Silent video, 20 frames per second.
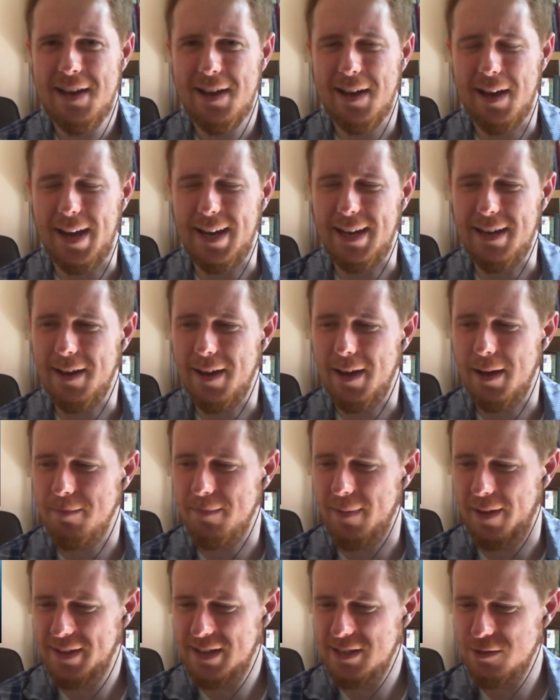
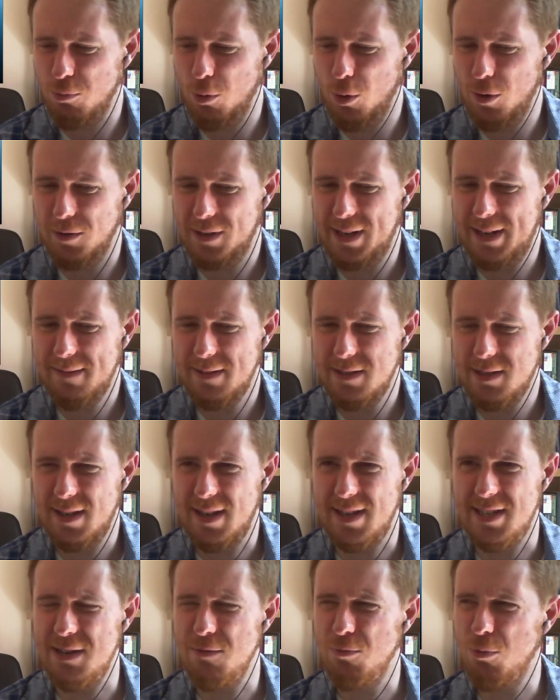I think it's
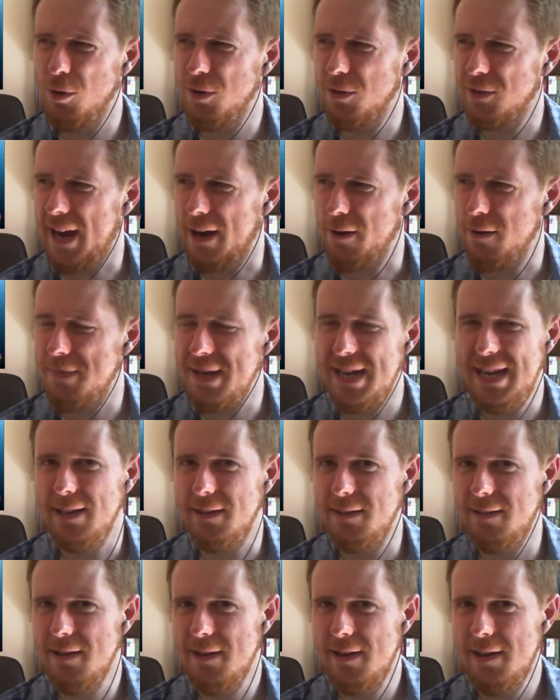Royal
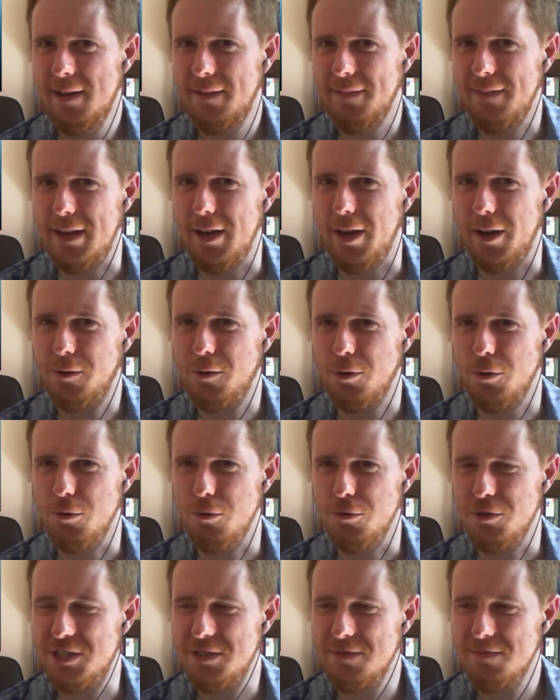Caribbean, the
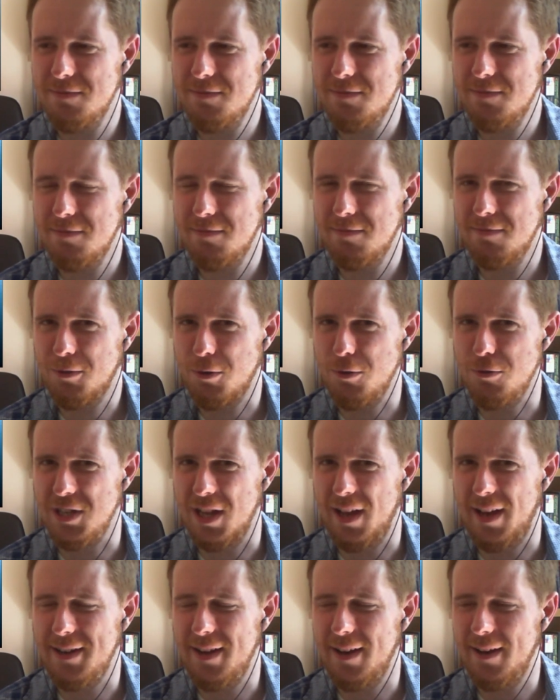cruise
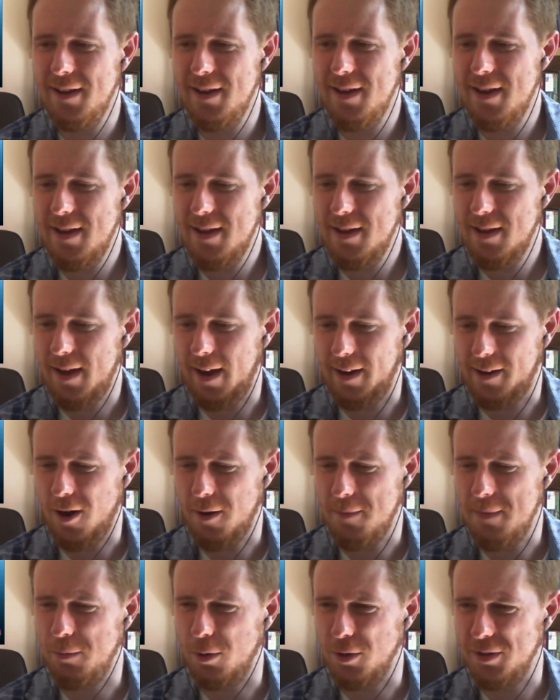liner. I
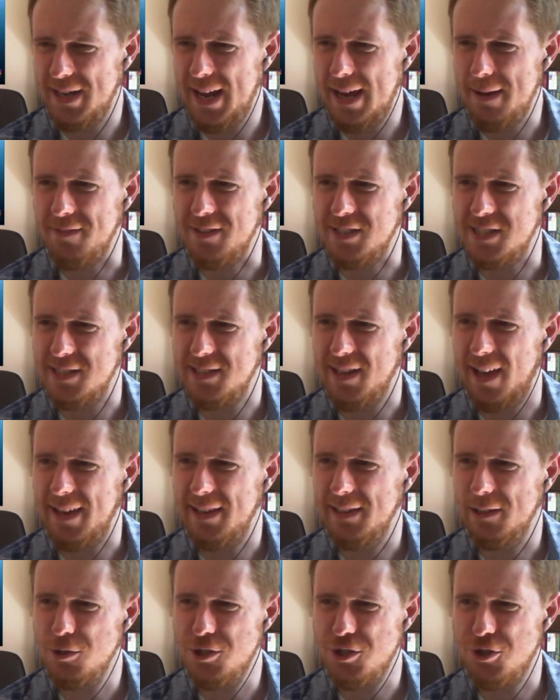can't remember what the name of it is. It's
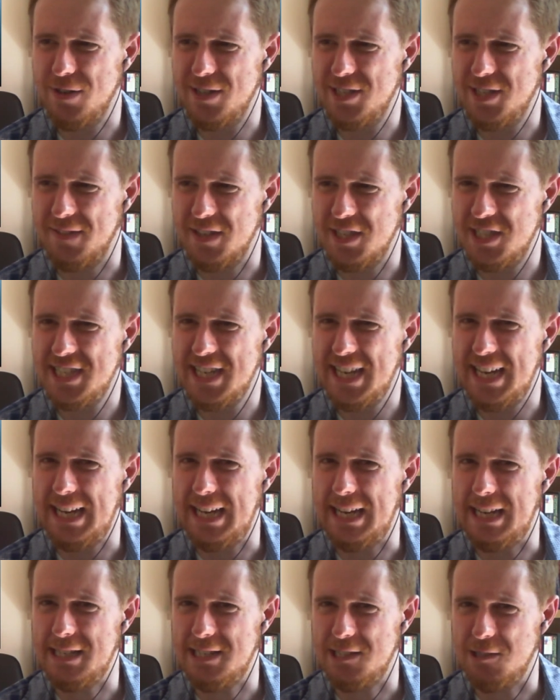like Illustrious of the
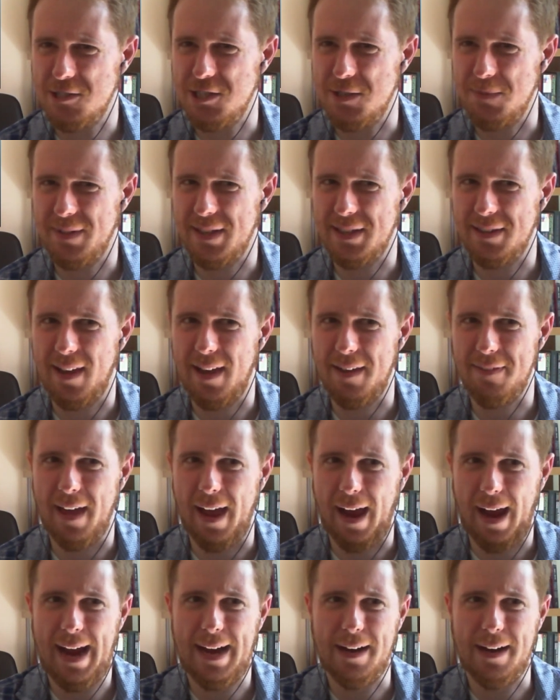Seas or something like that.